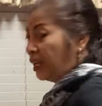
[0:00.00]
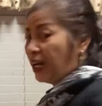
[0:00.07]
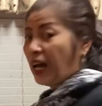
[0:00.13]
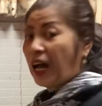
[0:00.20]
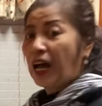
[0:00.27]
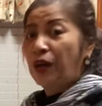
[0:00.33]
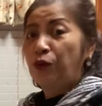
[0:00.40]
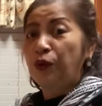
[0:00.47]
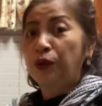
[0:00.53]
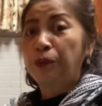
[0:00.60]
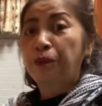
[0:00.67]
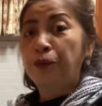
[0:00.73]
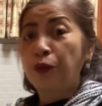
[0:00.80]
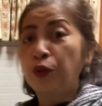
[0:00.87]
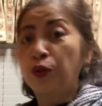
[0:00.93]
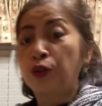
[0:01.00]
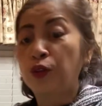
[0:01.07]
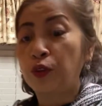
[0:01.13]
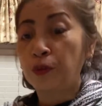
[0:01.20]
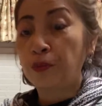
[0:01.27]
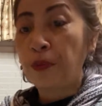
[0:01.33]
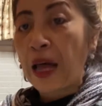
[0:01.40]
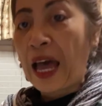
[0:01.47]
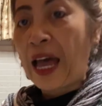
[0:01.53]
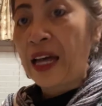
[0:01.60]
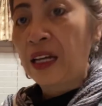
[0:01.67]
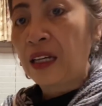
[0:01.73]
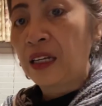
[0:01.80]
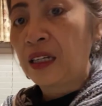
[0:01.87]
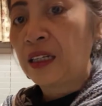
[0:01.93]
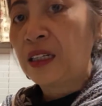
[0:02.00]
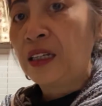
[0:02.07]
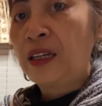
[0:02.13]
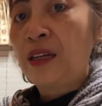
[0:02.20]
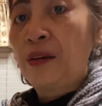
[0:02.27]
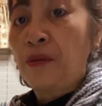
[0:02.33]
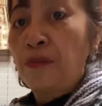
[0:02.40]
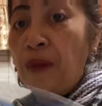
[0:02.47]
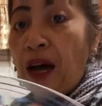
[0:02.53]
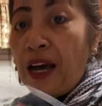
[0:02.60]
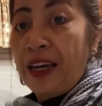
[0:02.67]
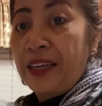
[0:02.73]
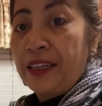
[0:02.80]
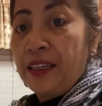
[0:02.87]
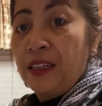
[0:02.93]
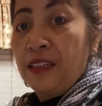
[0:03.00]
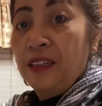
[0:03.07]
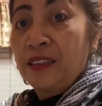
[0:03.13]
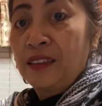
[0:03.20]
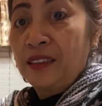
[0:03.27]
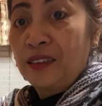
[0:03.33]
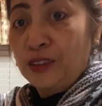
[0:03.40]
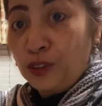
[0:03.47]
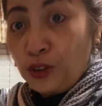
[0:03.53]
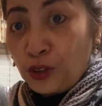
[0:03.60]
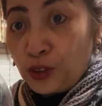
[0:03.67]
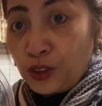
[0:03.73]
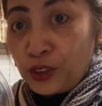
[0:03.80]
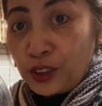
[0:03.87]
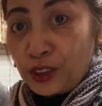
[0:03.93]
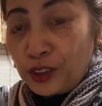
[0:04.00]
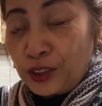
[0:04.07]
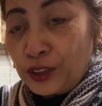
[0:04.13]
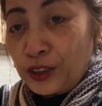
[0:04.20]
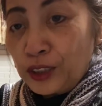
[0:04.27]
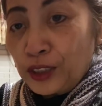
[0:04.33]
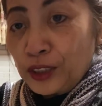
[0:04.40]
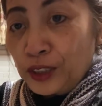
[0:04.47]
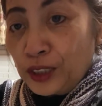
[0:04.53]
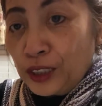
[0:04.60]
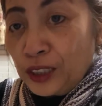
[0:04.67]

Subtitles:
I will put back my, the